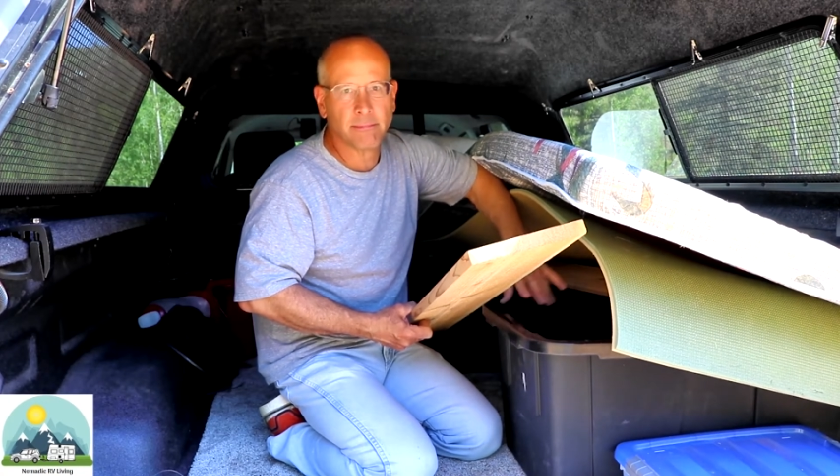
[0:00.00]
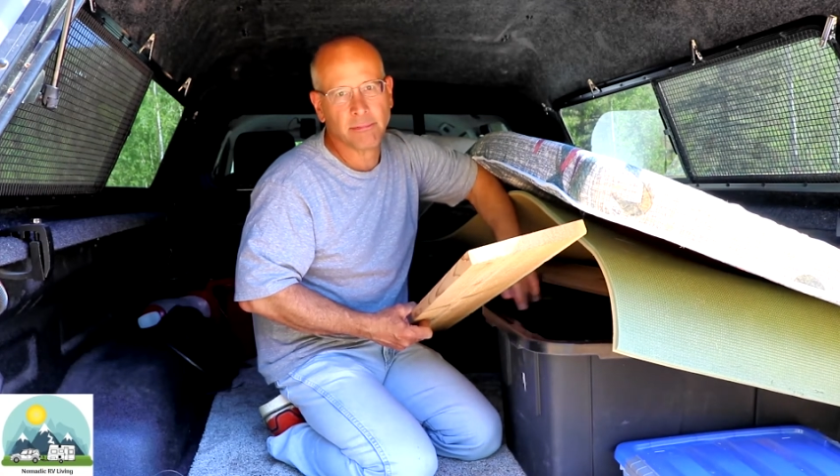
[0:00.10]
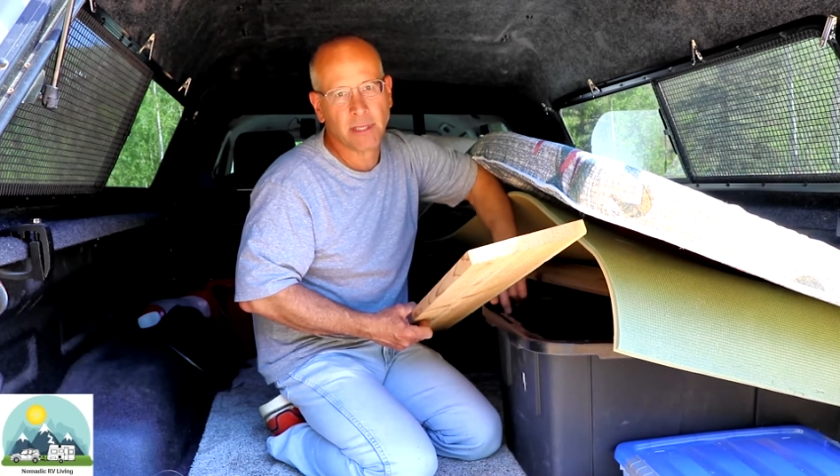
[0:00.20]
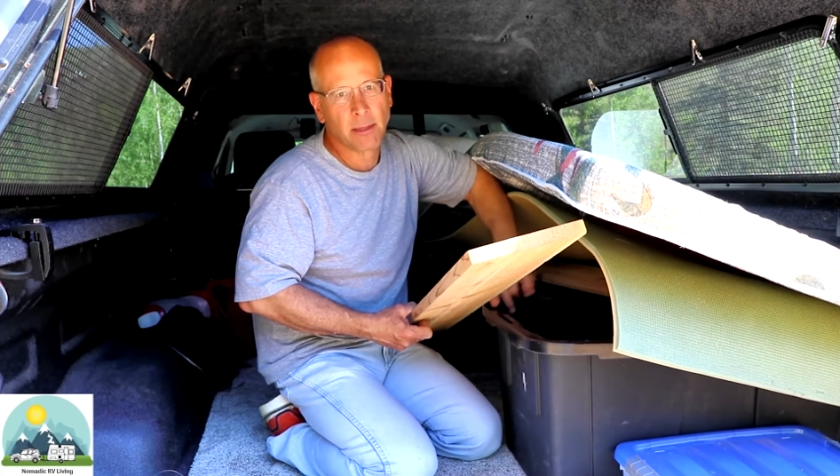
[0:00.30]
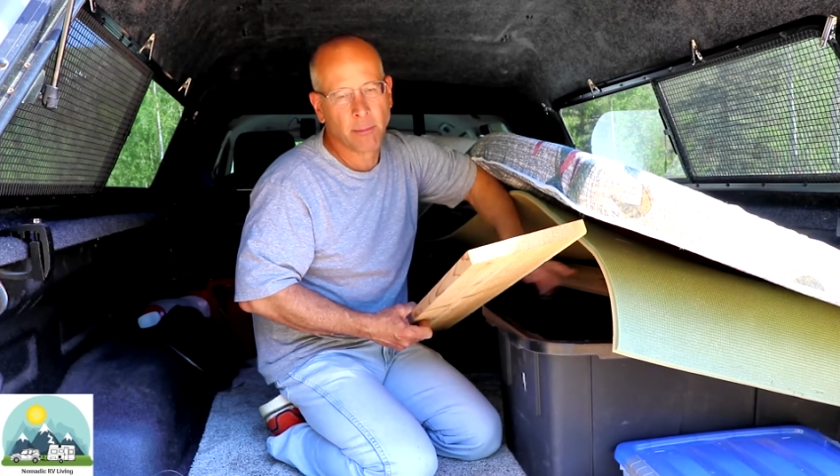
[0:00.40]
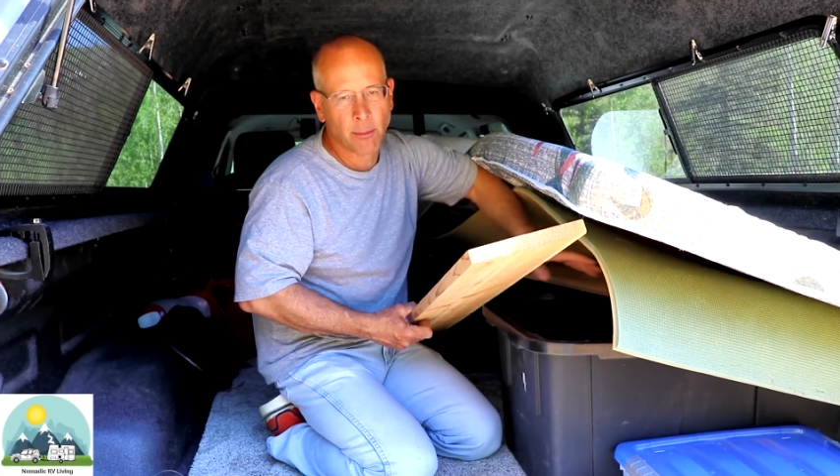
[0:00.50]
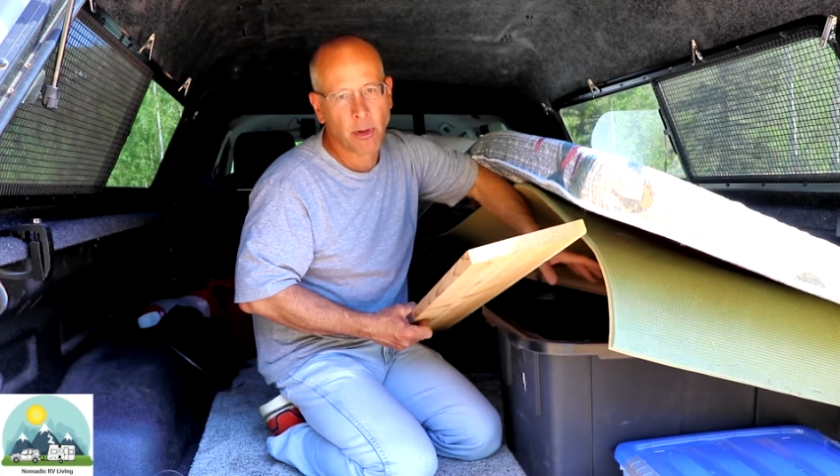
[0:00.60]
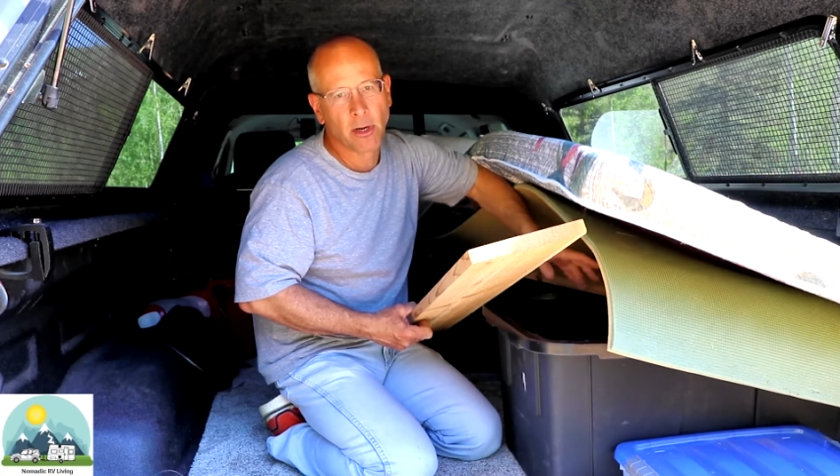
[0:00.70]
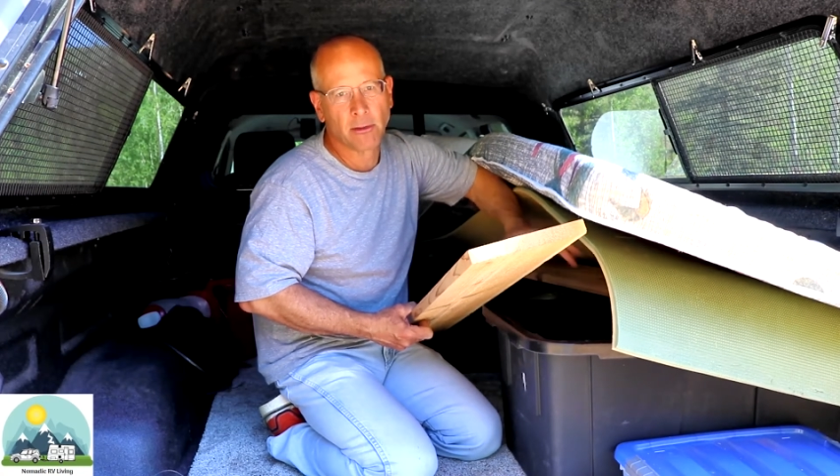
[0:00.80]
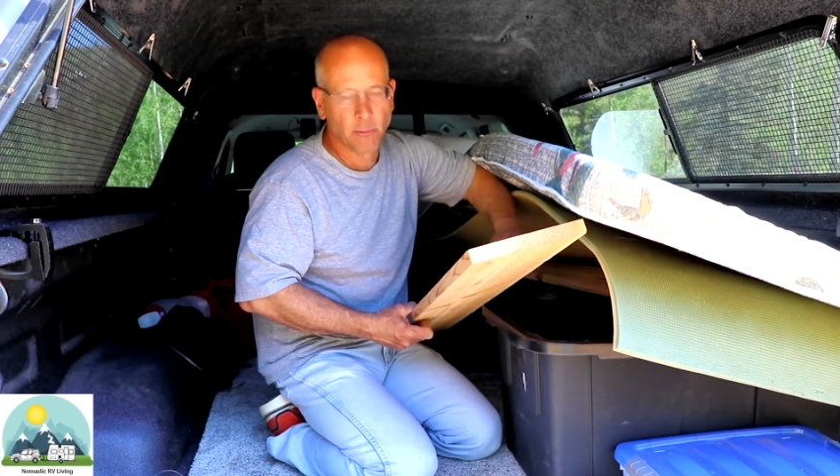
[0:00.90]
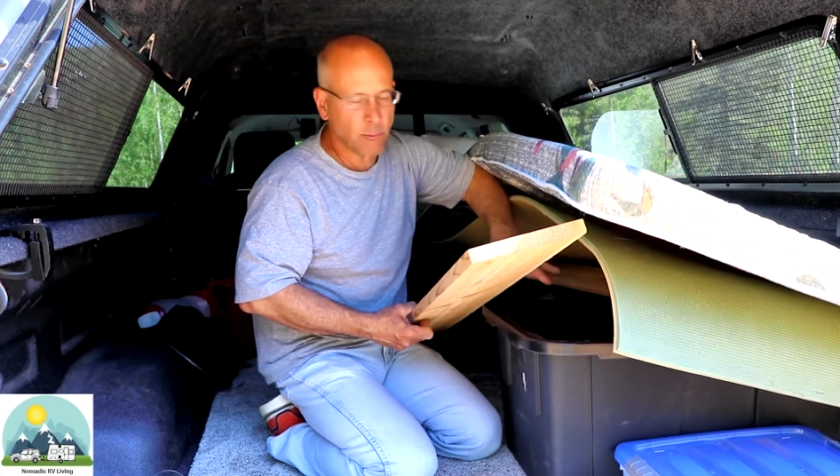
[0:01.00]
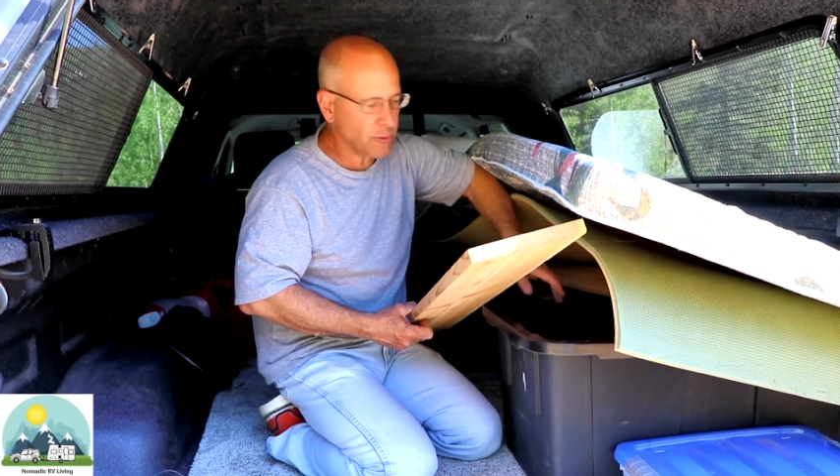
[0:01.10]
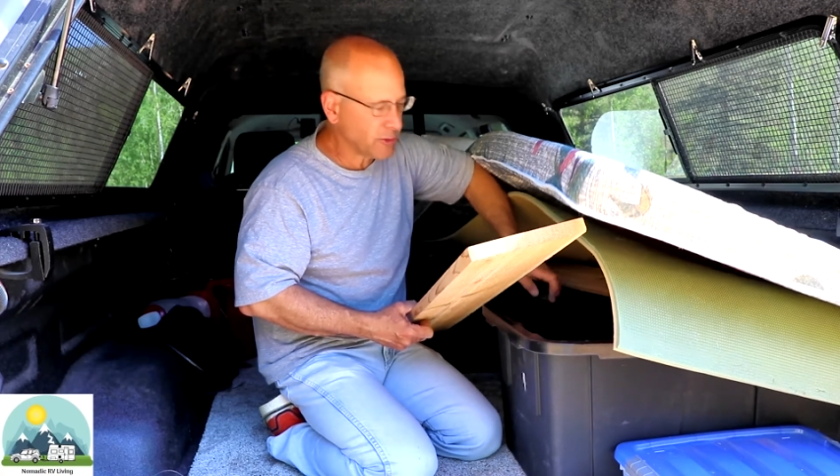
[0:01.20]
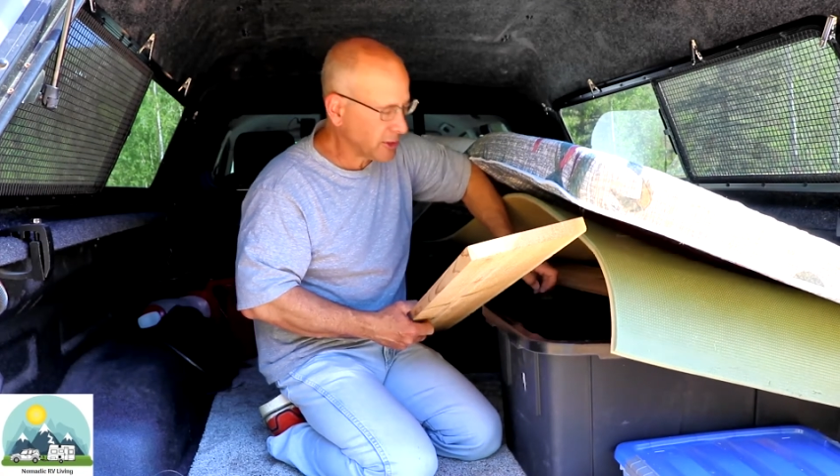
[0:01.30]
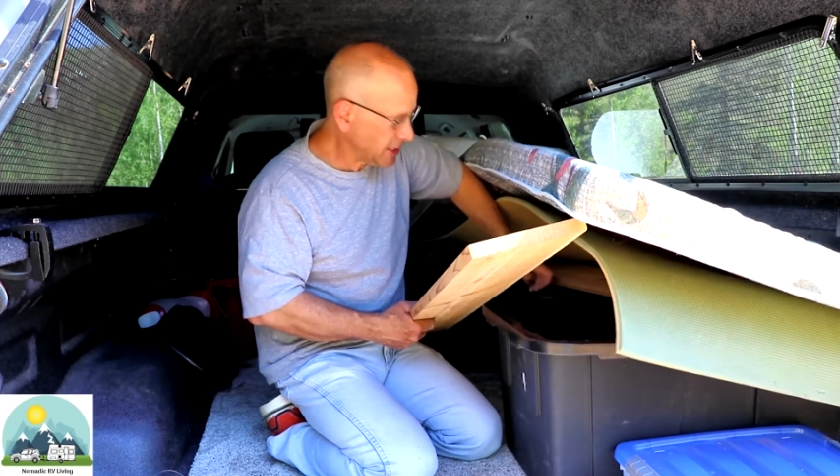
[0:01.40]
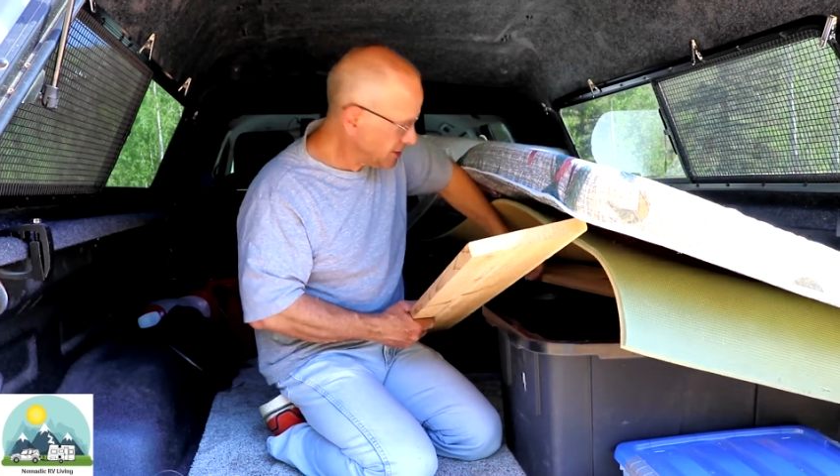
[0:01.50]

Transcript: take them apart, remove the lids,